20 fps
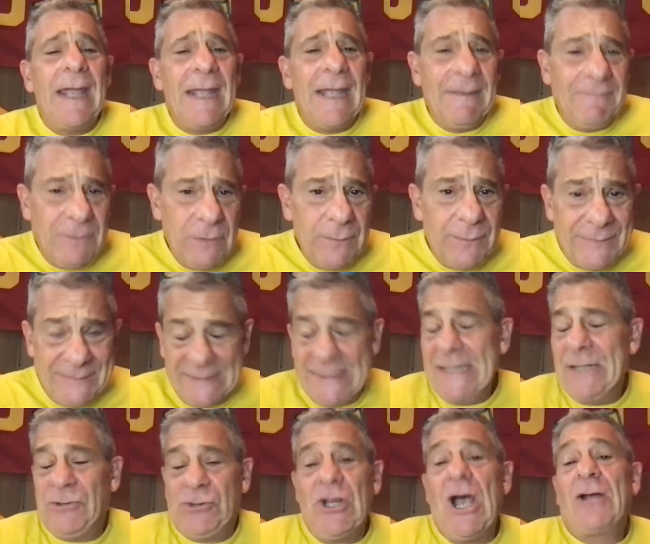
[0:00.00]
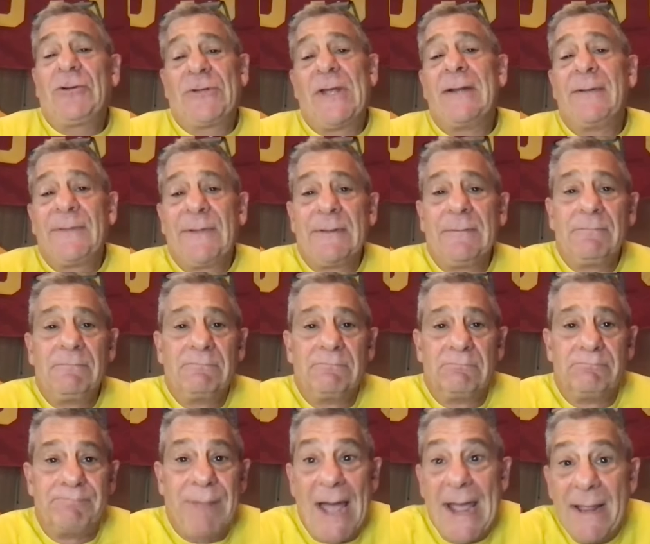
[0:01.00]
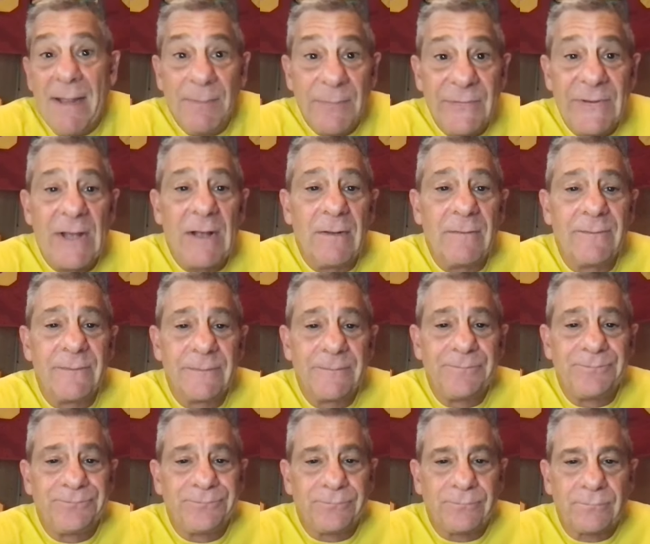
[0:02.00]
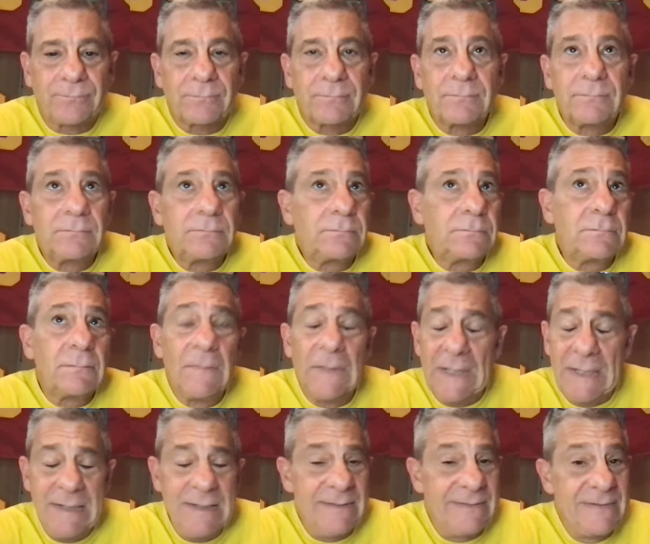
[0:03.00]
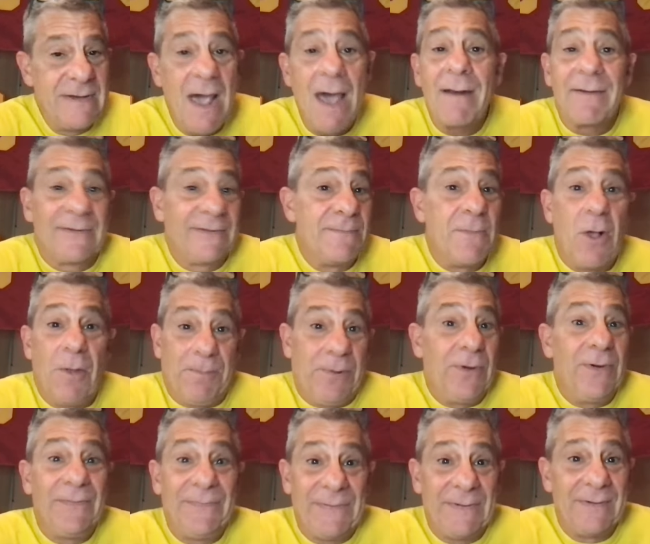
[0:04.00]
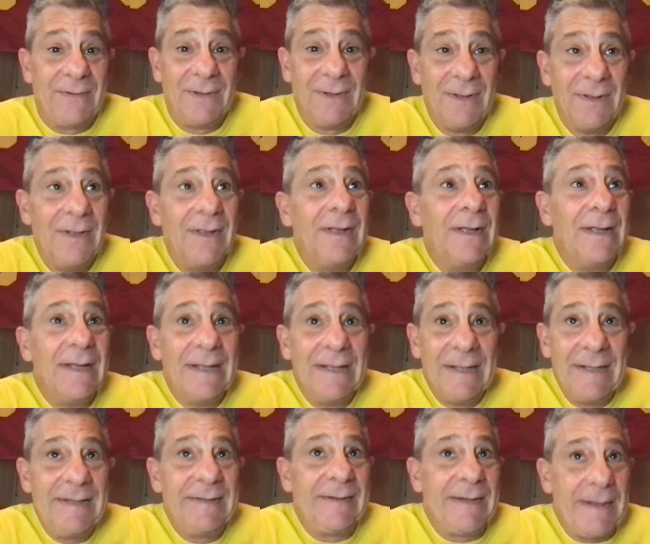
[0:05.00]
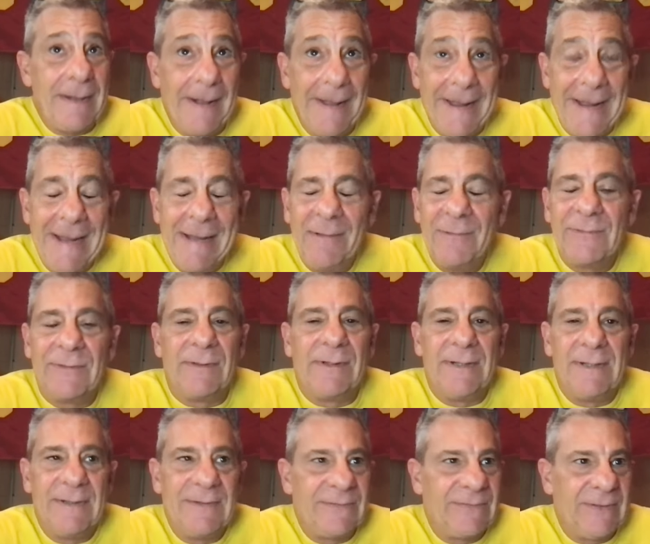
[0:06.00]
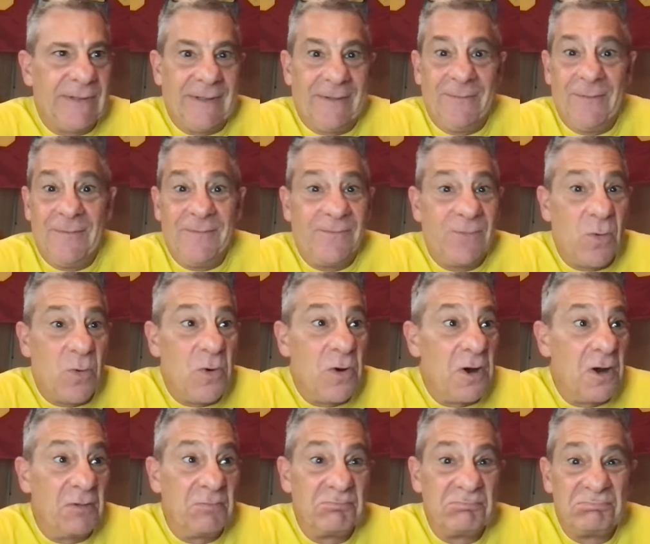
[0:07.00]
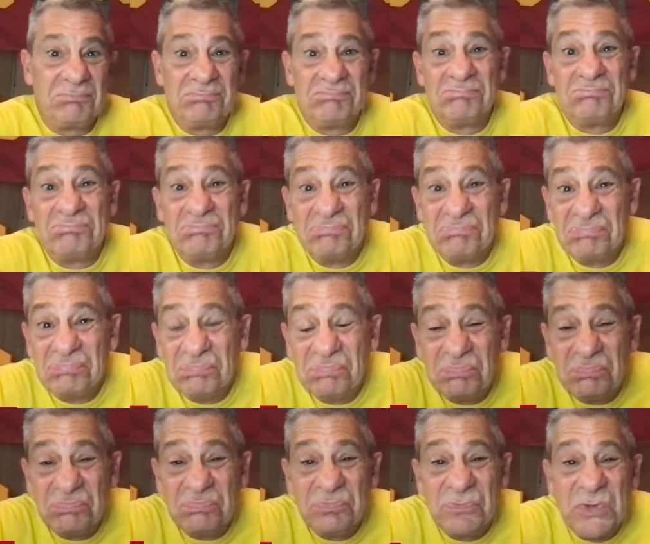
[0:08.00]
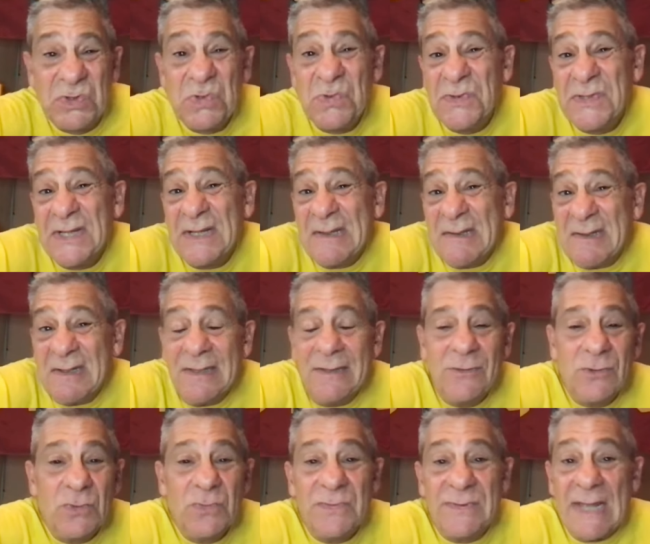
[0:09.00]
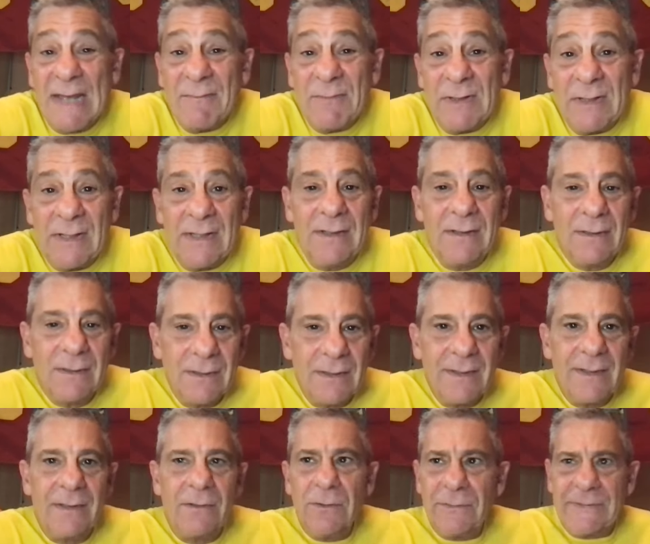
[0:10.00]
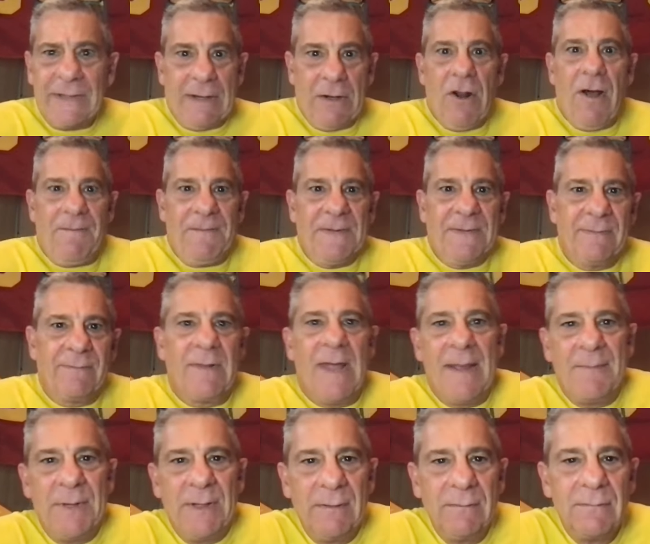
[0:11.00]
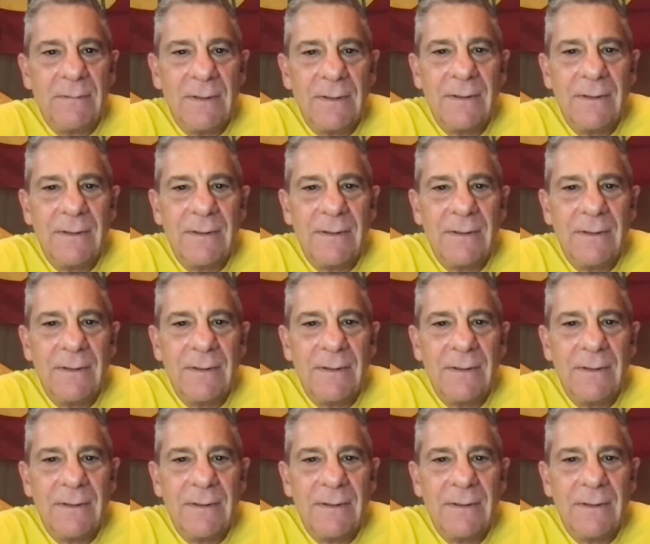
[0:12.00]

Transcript: If you've seen Josh Henson by himself, he is not a small person. He is easily 6'4", 260, 270. Looks like an offensive lineman.